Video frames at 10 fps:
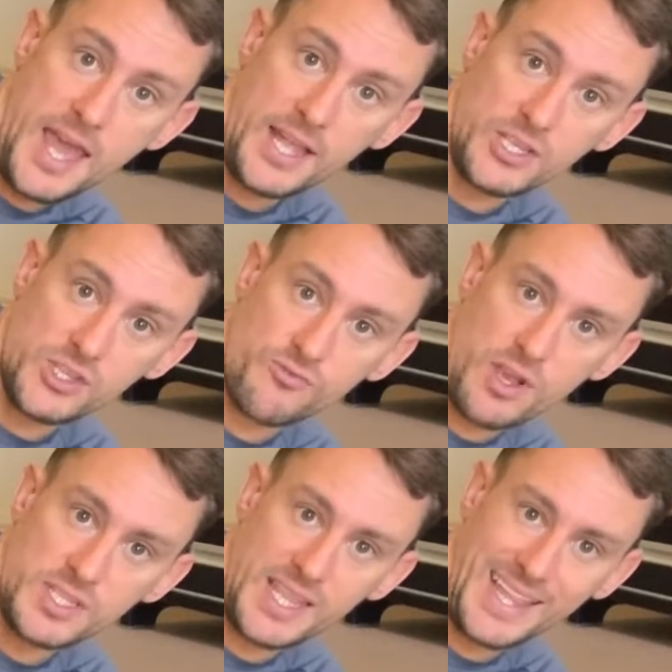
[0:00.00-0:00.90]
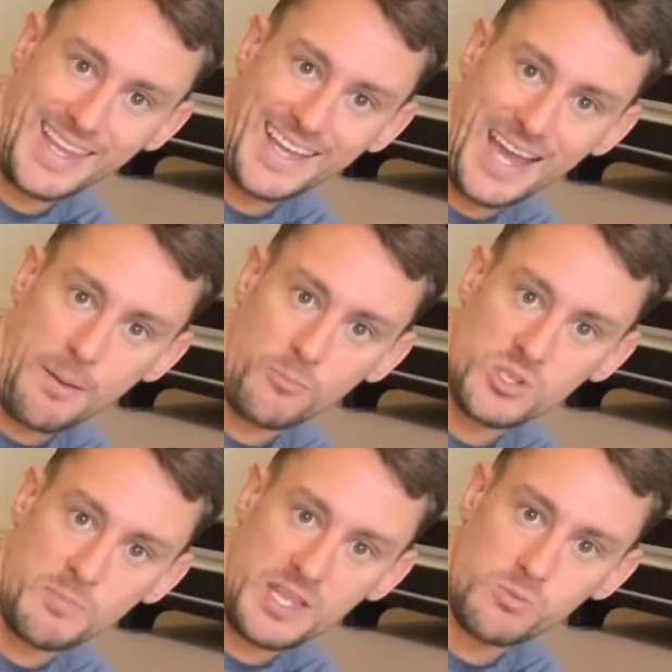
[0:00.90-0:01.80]
and just raising that leg up,
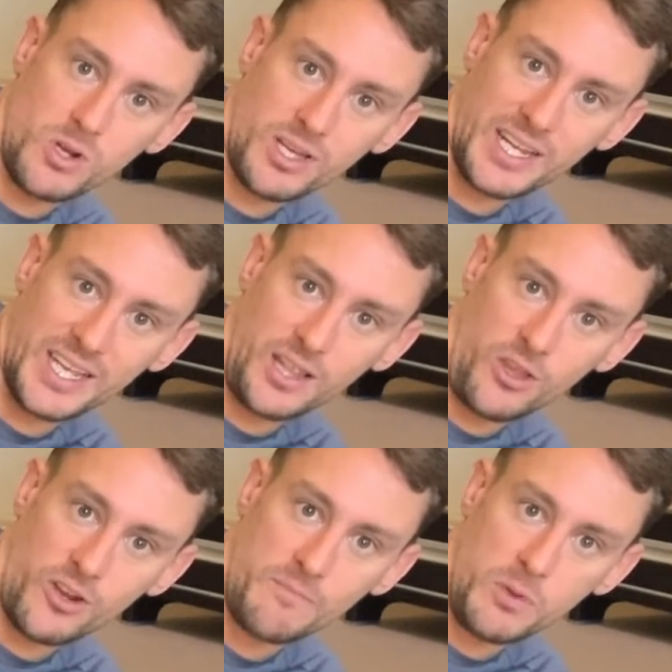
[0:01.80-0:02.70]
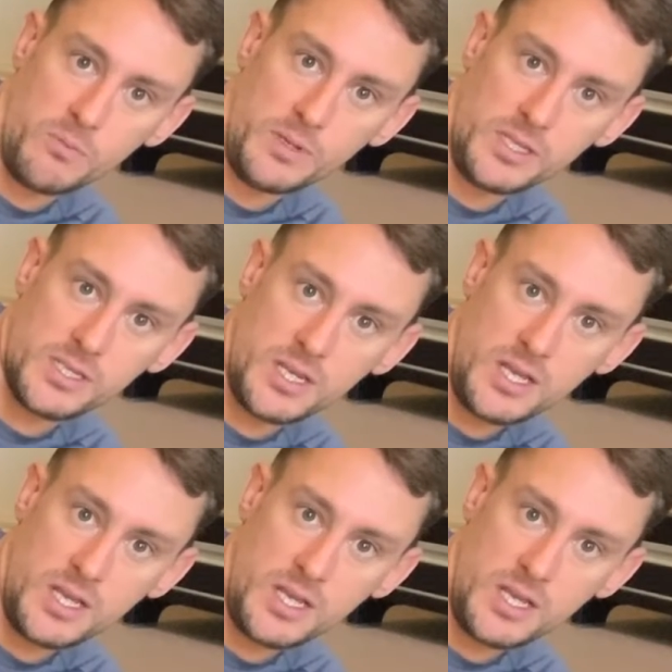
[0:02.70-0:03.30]
which means we're not going to get a lot of movement,